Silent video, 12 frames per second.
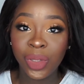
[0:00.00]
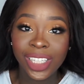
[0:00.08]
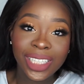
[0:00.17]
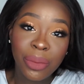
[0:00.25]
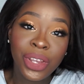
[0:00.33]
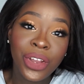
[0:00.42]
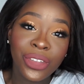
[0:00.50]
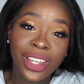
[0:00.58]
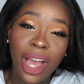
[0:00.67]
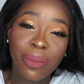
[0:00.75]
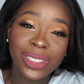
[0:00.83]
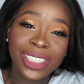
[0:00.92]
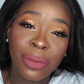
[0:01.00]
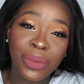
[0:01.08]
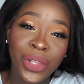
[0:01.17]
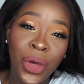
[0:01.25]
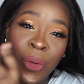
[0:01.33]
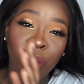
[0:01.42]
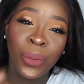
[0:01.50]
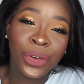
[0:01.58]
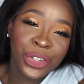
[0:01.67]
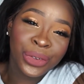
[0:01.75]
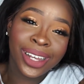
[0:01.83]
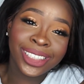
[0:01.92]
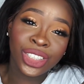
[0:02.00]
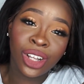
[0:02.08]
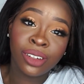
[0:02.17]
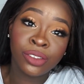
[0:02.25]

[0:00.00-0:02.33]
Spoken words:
Please let me know in the comments down below what you guys thought